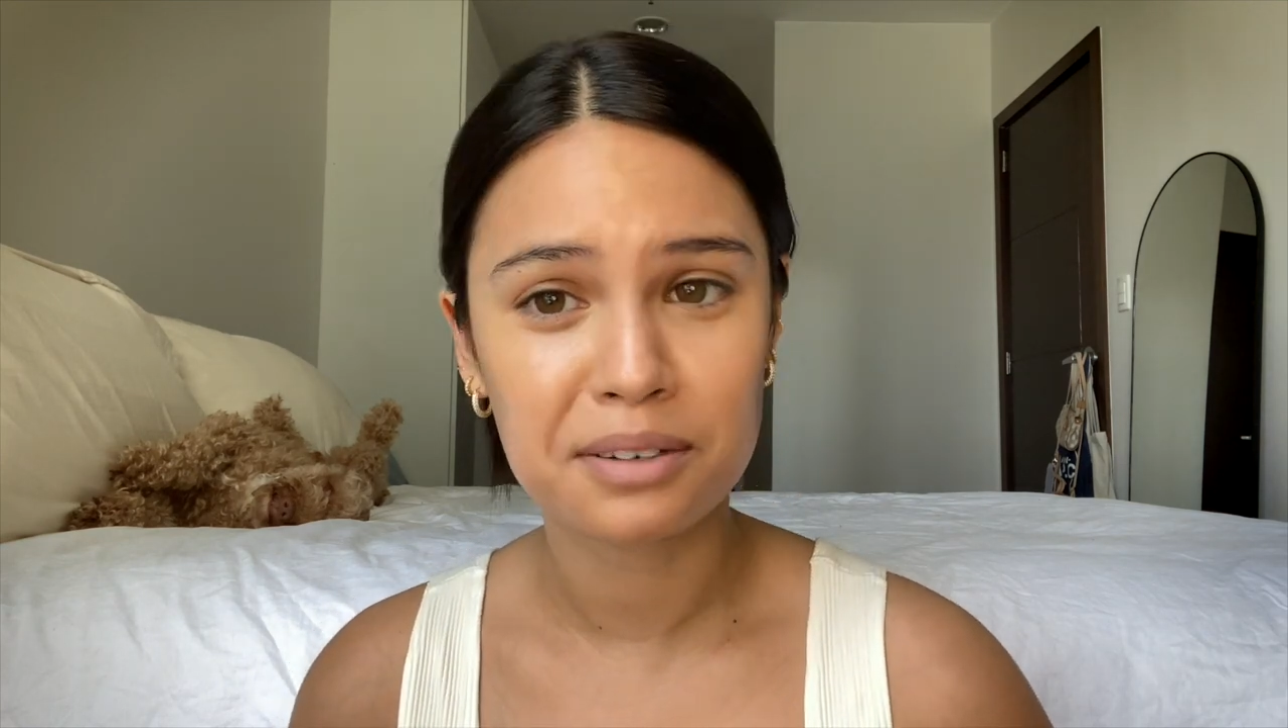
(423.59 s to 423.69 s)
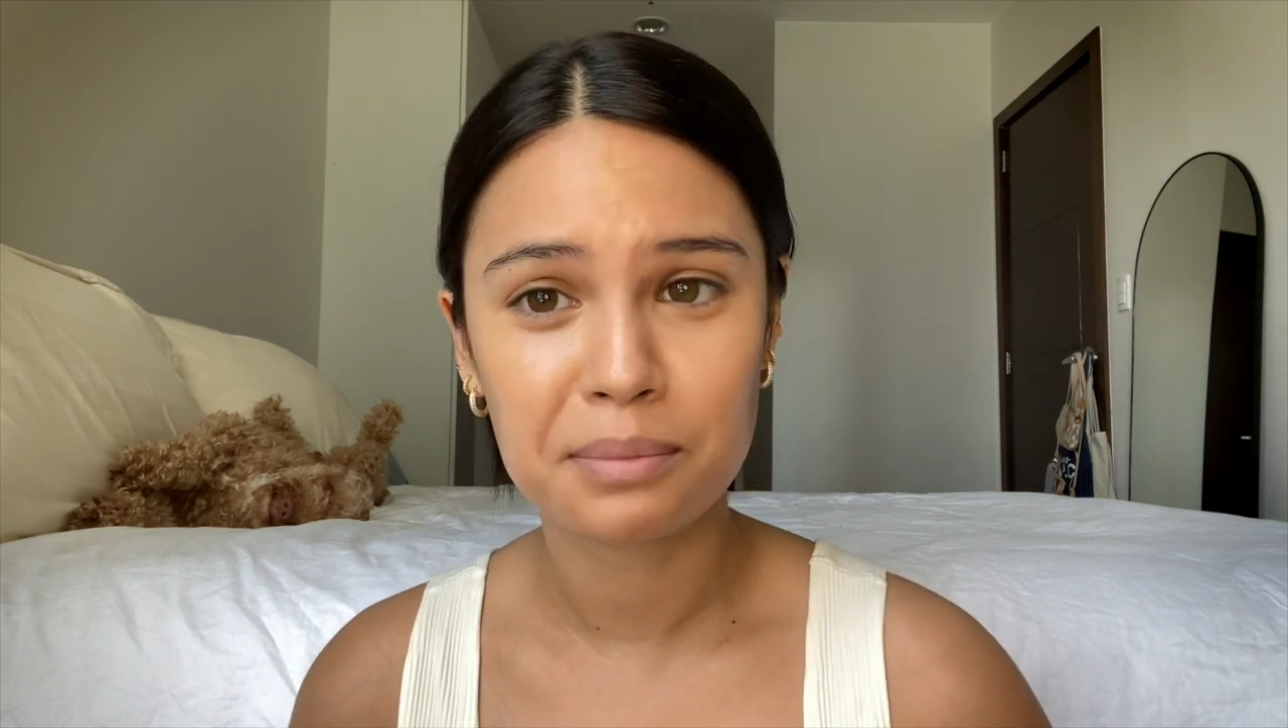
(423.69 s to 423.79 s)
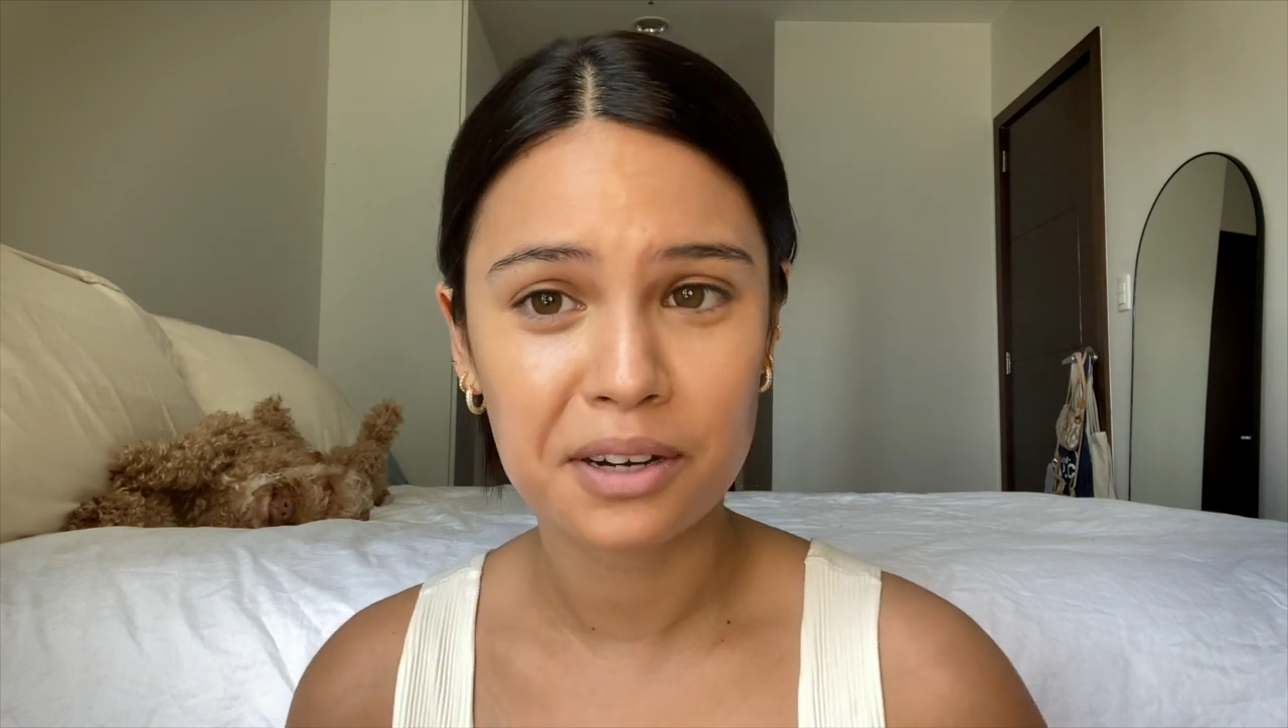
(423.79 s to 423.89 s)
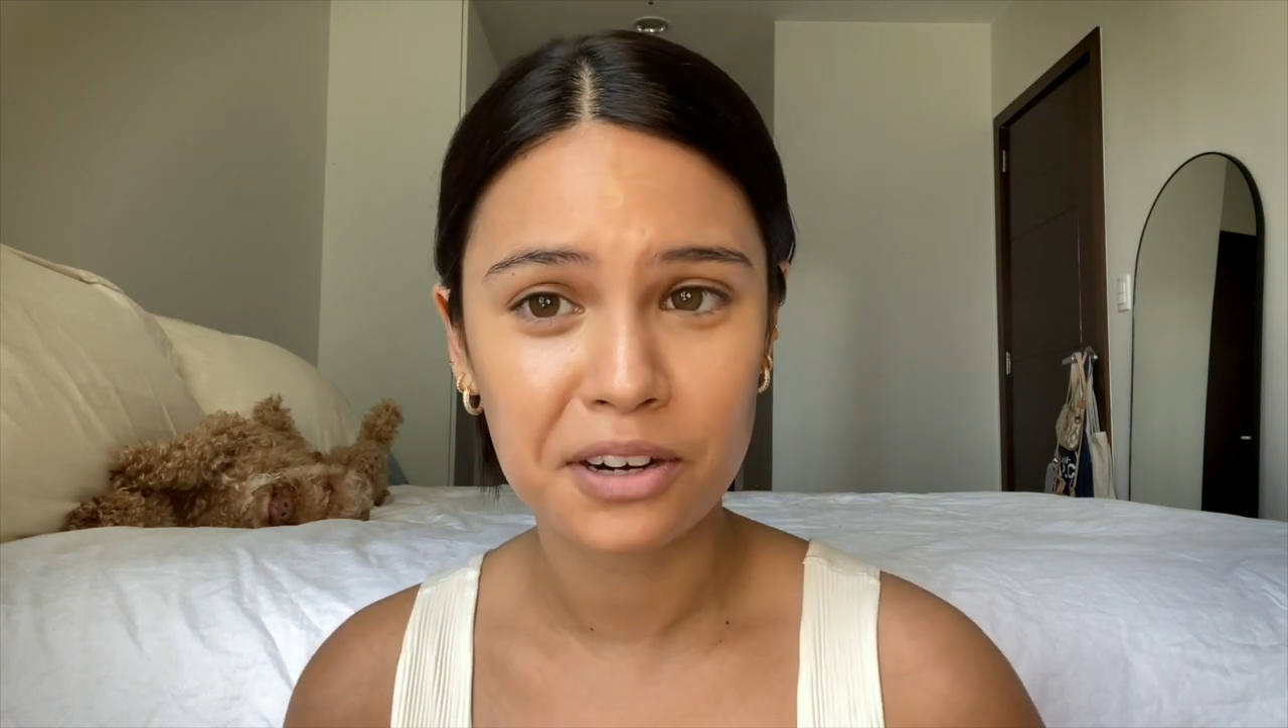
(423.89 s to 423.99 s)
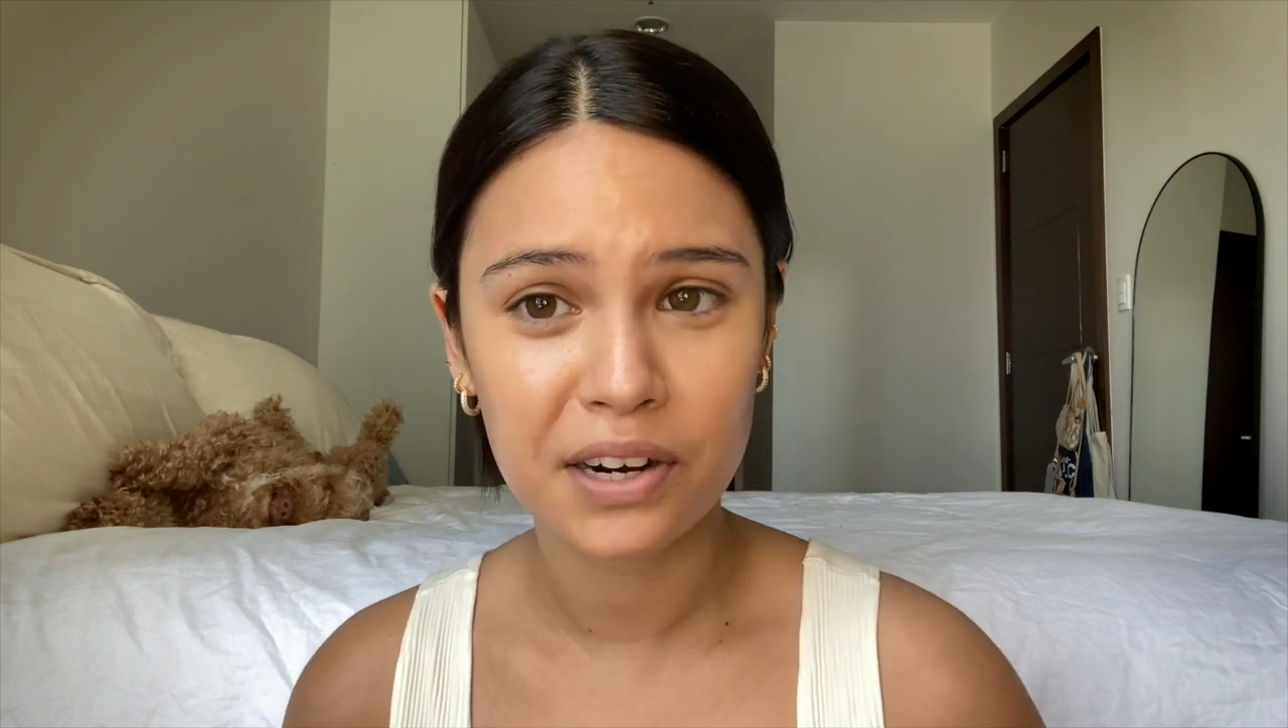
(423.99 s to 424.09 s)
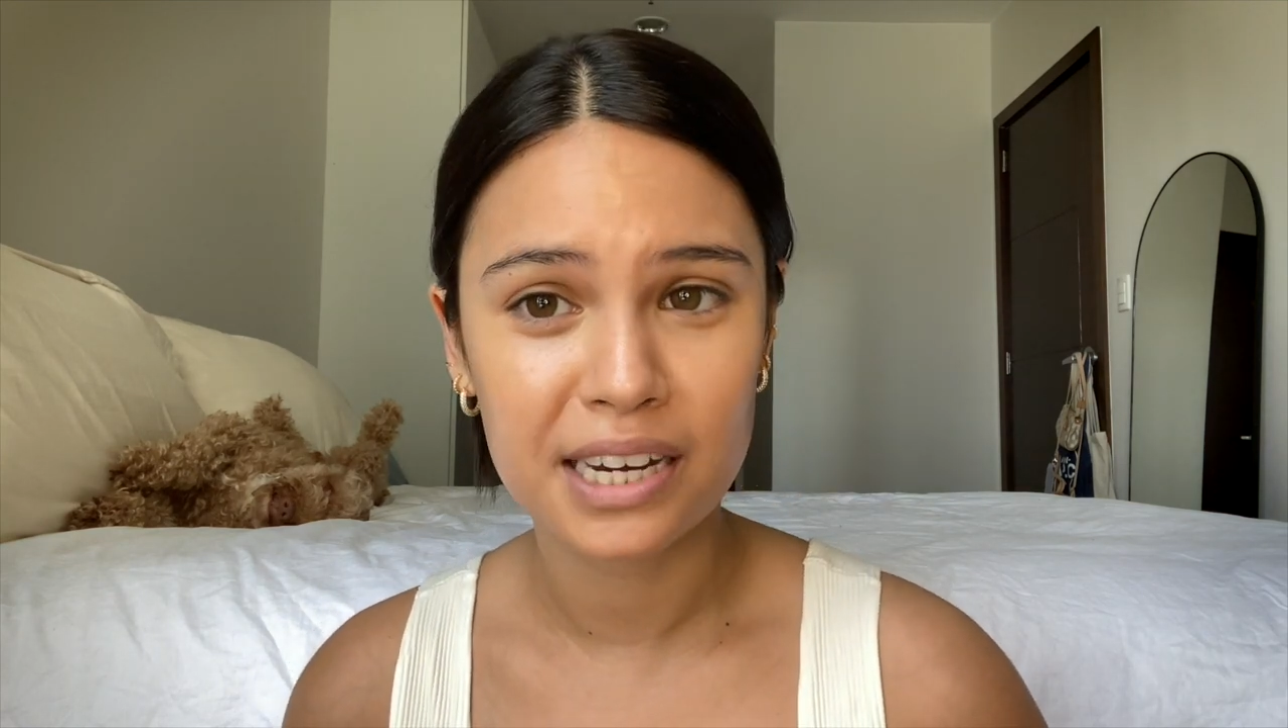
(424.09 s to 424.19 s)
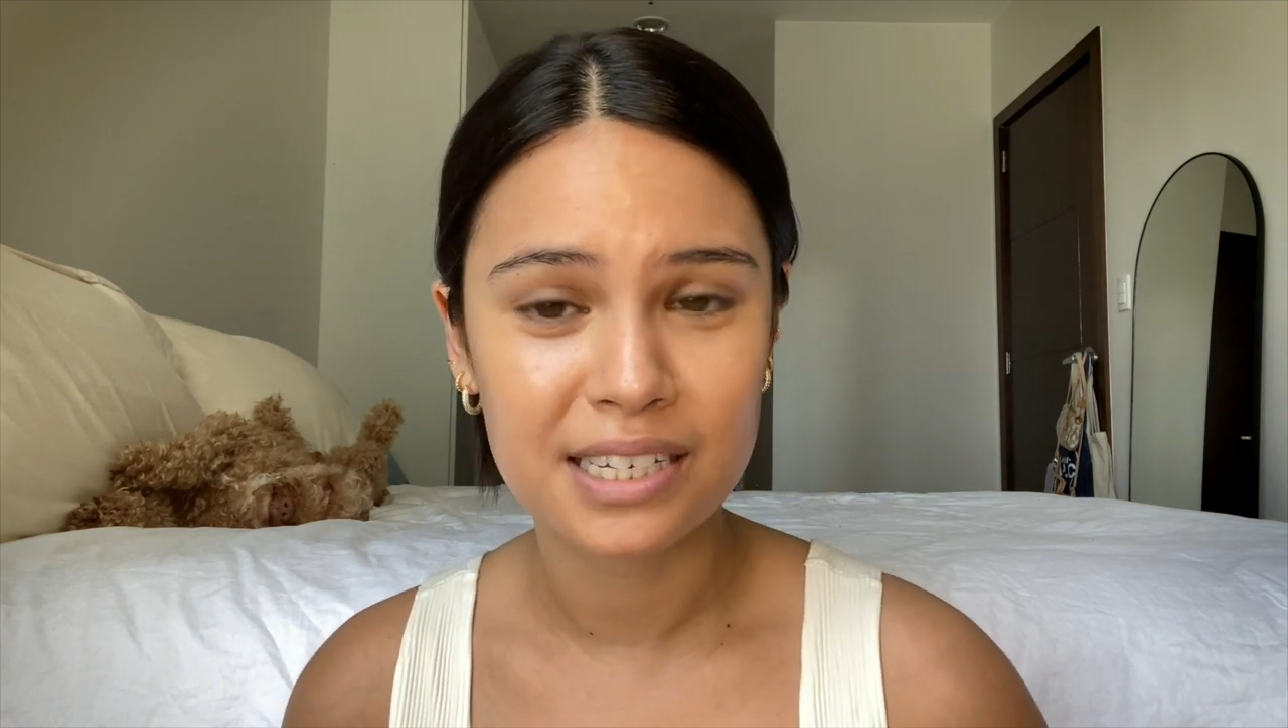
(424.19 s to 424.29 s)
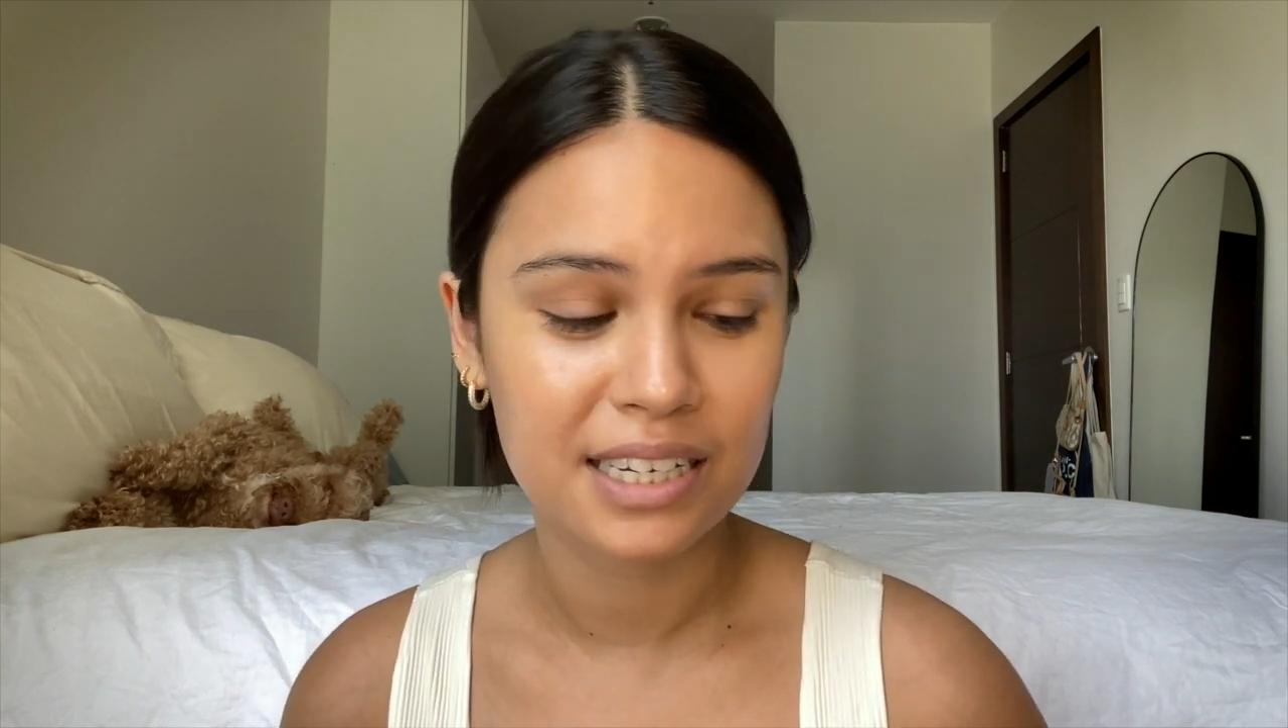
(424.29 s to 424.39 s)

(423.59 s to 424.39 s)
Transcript: are a bit crazy.